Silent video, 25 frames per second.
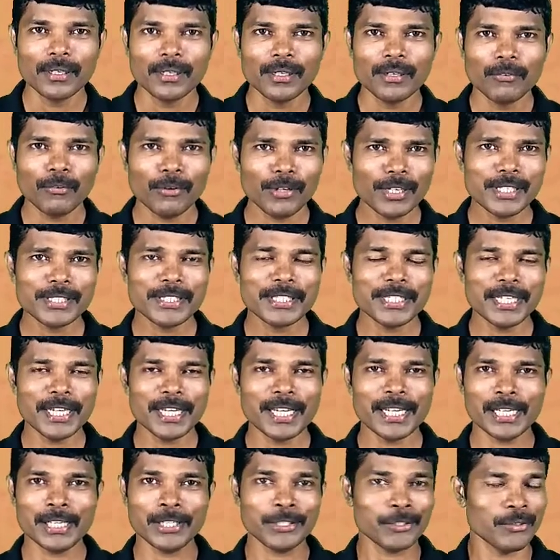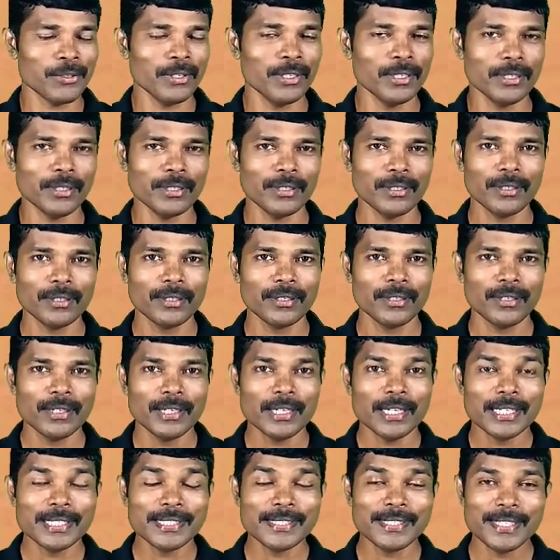What is GI actually?
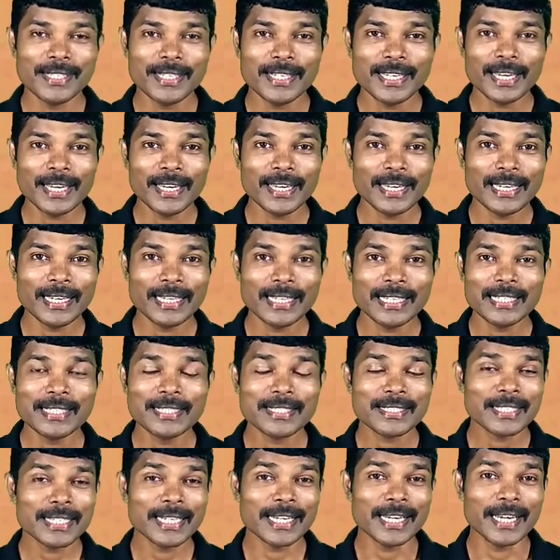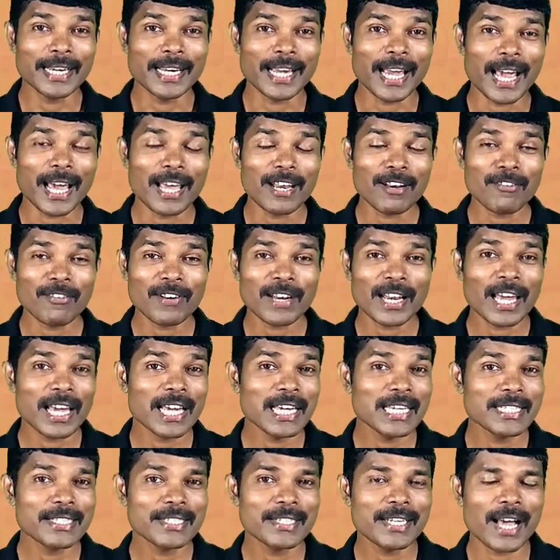GI is
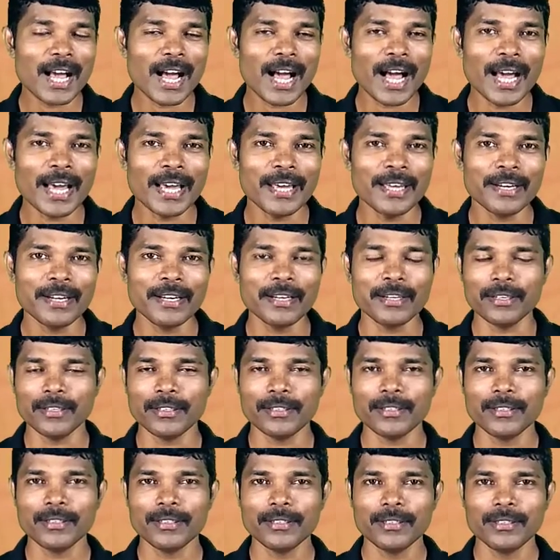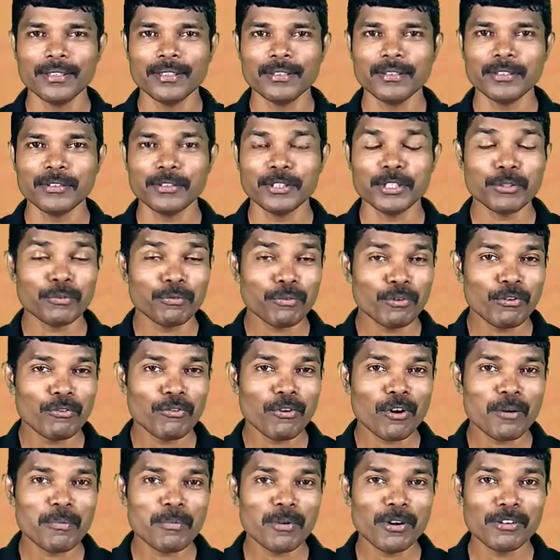galvanized iron. The full
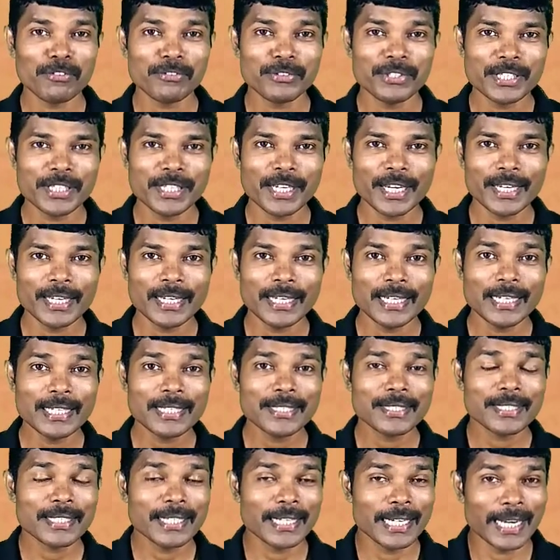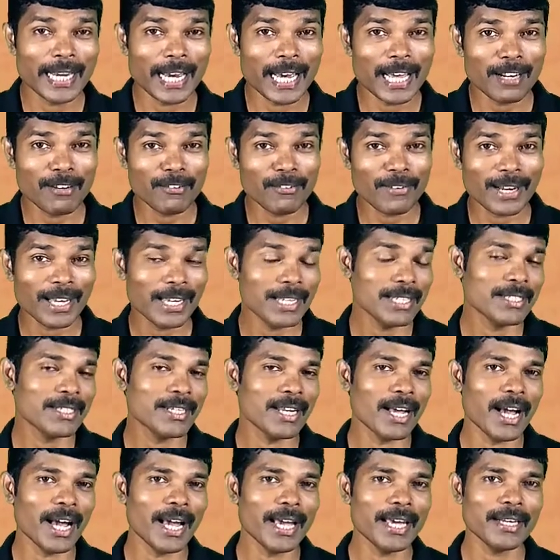form of GI is galvanized
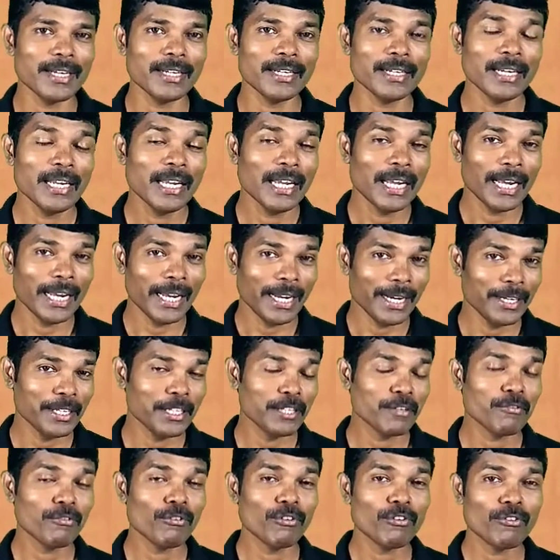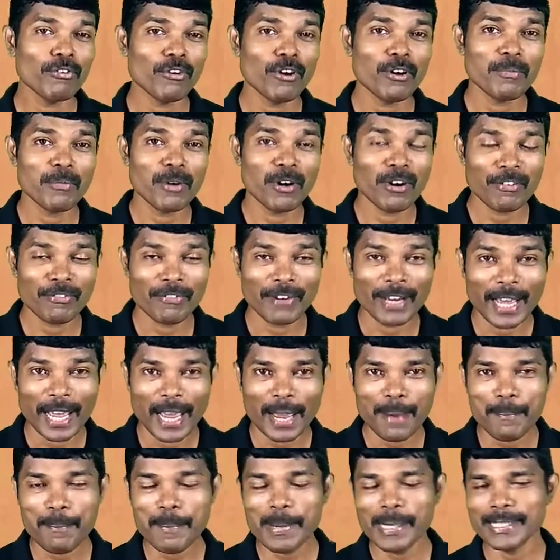iron and the full form of
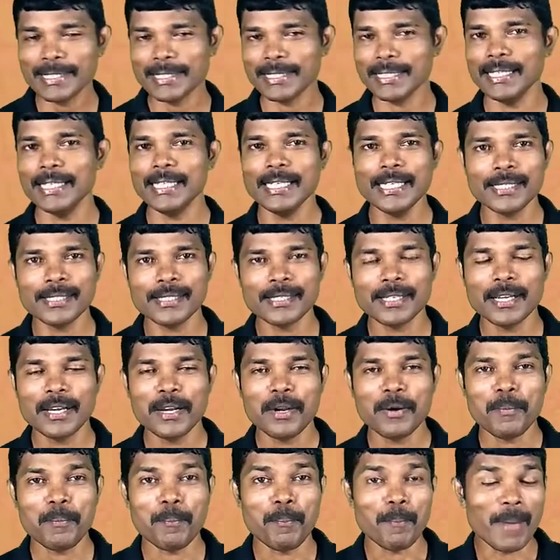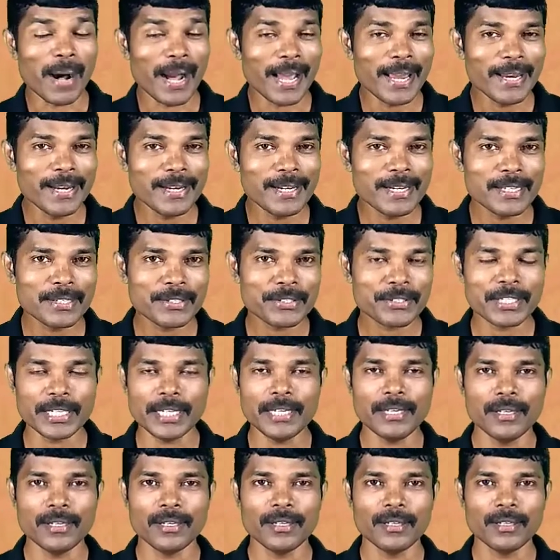MS is mild
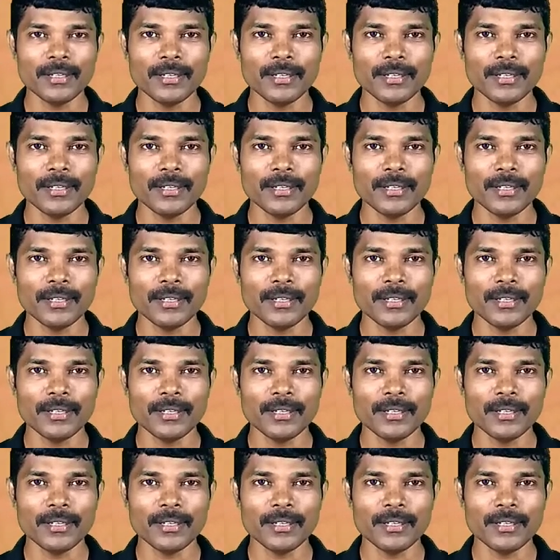steel.